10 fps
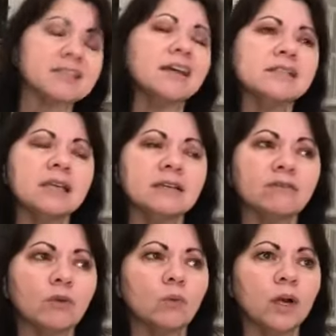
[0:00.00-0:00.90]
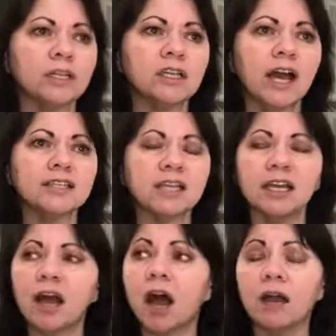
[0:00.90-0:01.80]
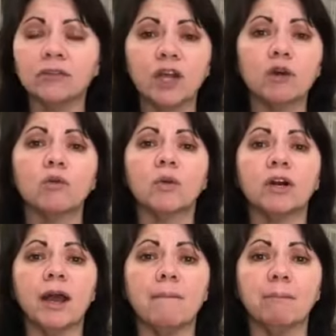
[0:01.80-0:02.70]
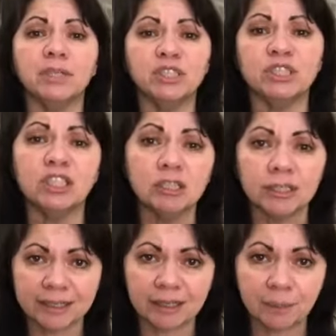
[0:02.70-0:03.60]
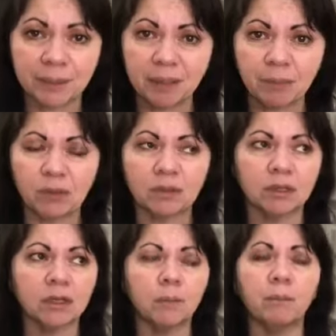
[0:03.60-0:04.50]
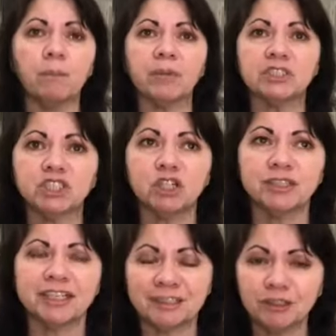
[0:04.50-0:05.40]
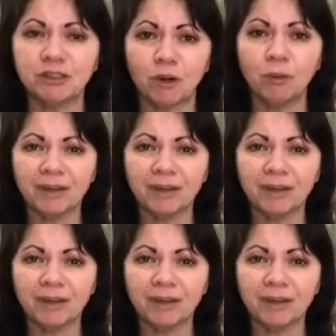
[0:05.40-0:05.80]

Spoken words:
I signed up for one class and there were a bajillion people. Bajillion, you know.